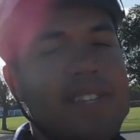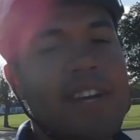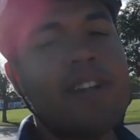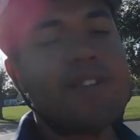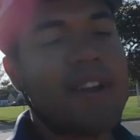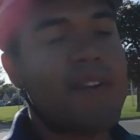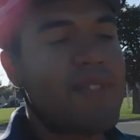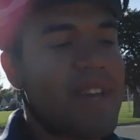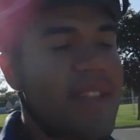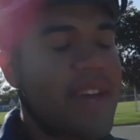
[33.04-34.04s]
the country and
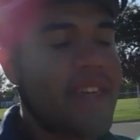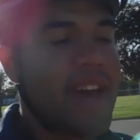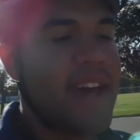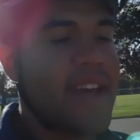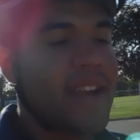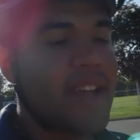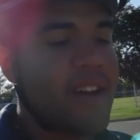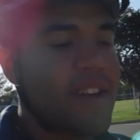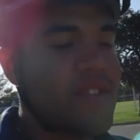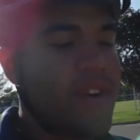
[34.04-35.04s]
everything like that. And
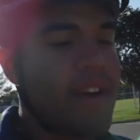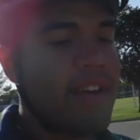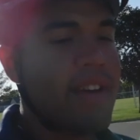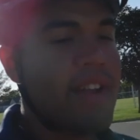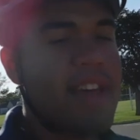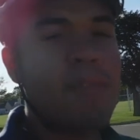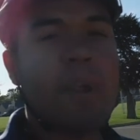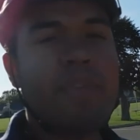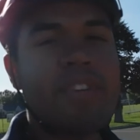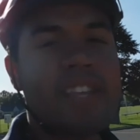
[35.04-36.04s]
Leon is very good, even
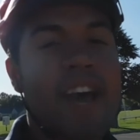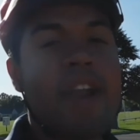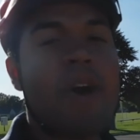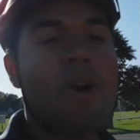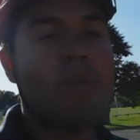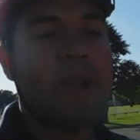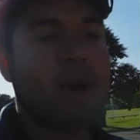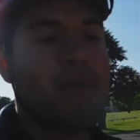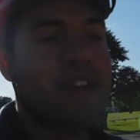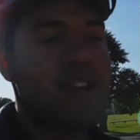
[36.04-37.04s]
whenever he's at home. And I
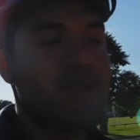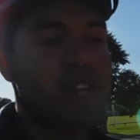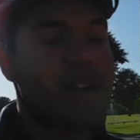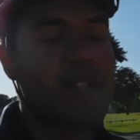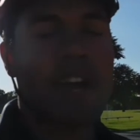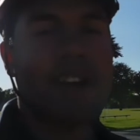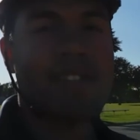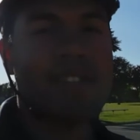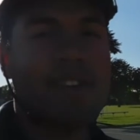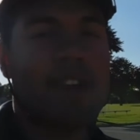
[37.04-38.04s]
hope you guys really go check out
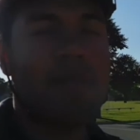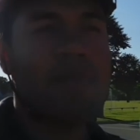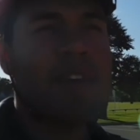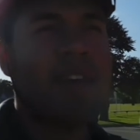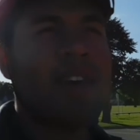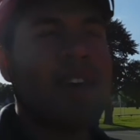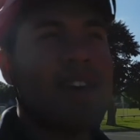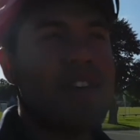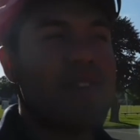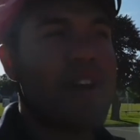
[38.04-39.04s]
his Instagram
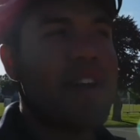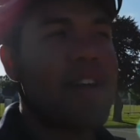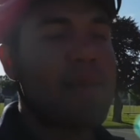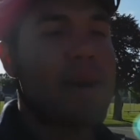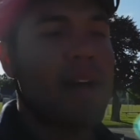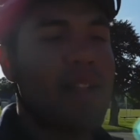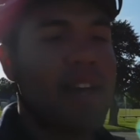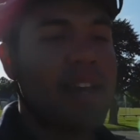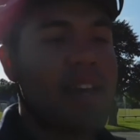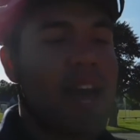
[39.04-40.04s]
he's very good about
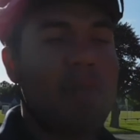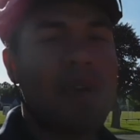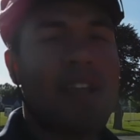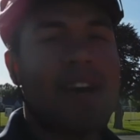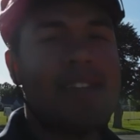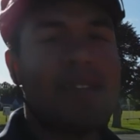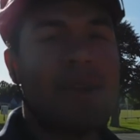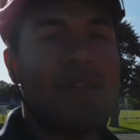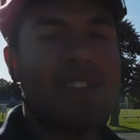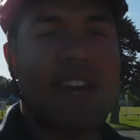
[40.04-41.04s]
like capitalizing
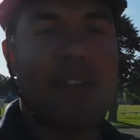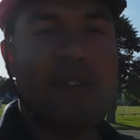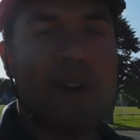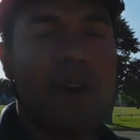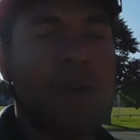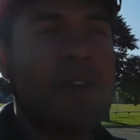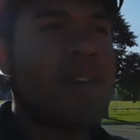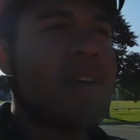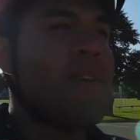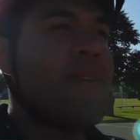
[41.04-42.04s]
whenever he's out on the road
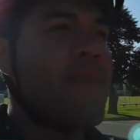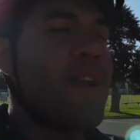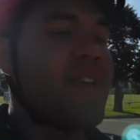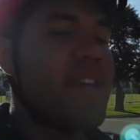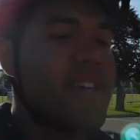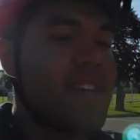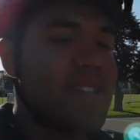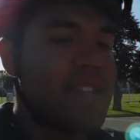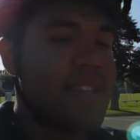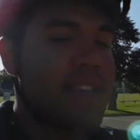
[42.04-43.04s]
whenever
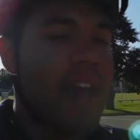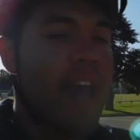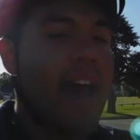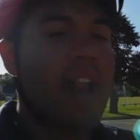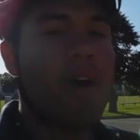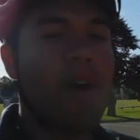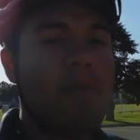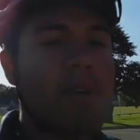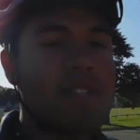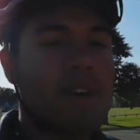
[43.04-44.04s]
he's at
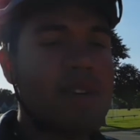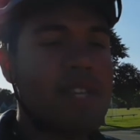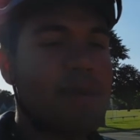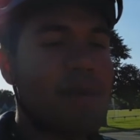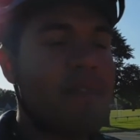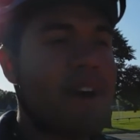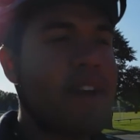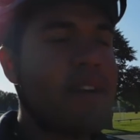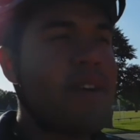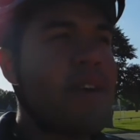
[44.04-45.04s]
home he's always able to
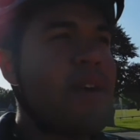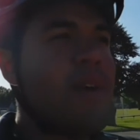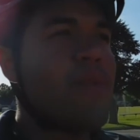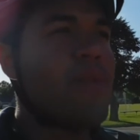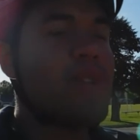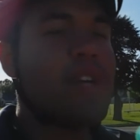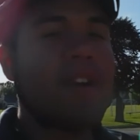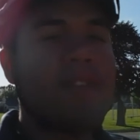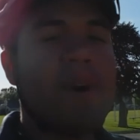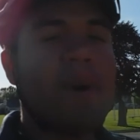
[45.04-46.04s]
find really
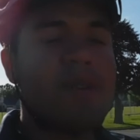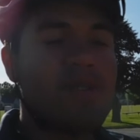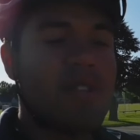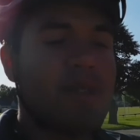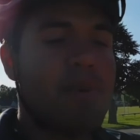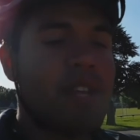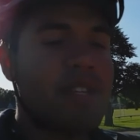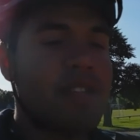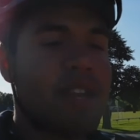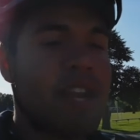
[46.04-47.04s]
good photos and really
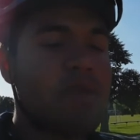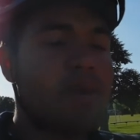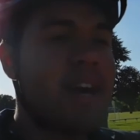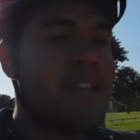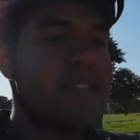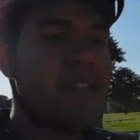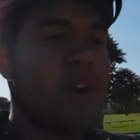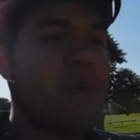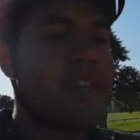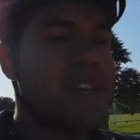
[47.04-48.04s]
pictures and it's because he's
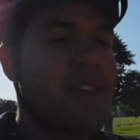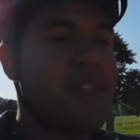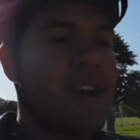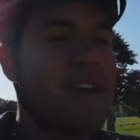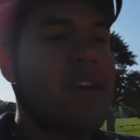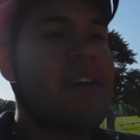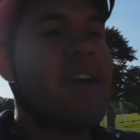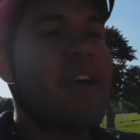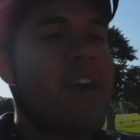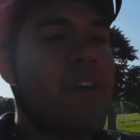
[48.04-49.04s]
always out there
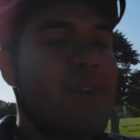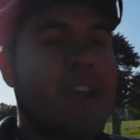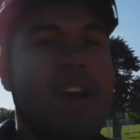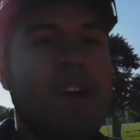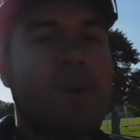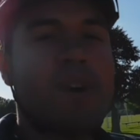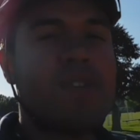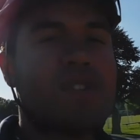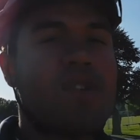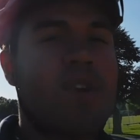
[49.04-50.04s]
every day
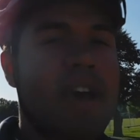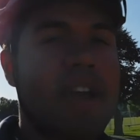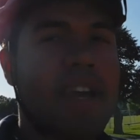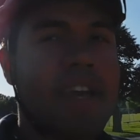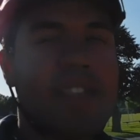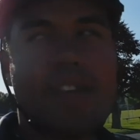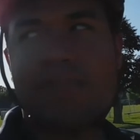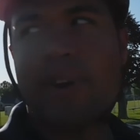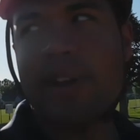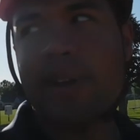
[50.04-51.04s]
almost trying to get those
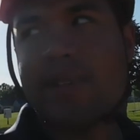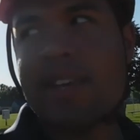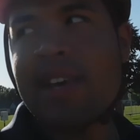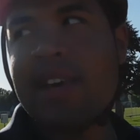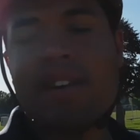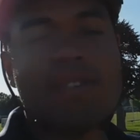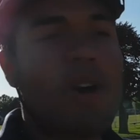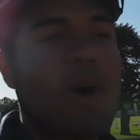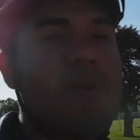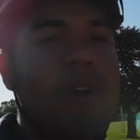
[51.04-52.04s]
photos so
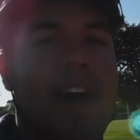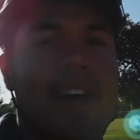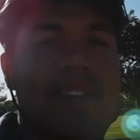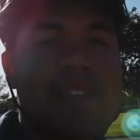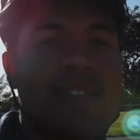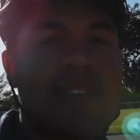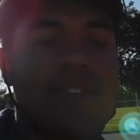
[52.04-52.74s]
i hope you guys